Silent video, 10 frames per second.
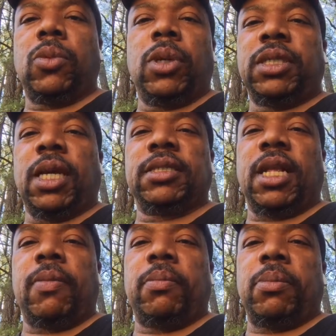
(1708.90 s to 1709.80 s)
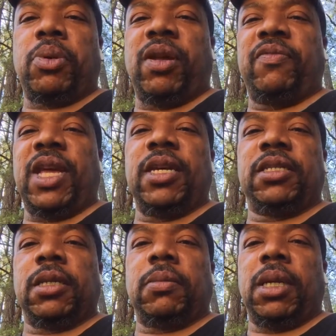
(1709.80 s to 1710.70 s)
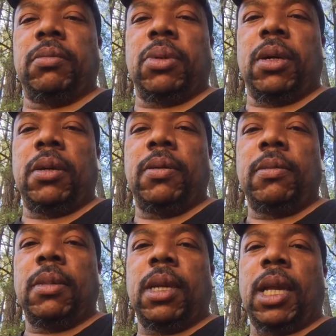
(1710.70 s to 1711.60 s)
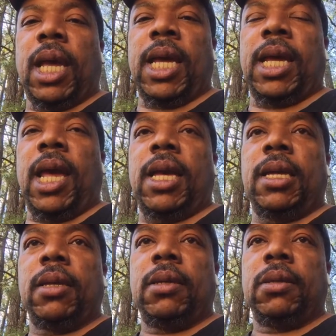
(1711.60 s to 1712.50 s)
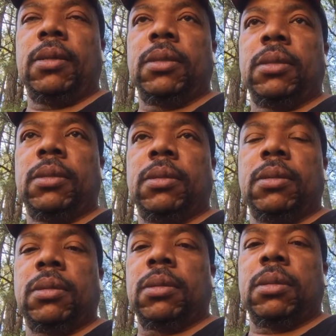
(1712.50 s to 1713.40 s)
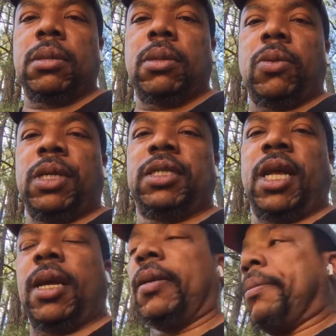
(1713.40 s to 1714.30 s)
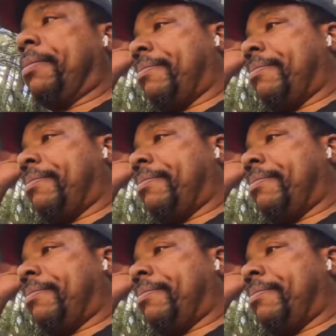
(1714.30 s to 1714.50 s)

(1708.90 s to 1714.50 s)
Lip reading: What does that abbreviation mean, bro? AA. What is that?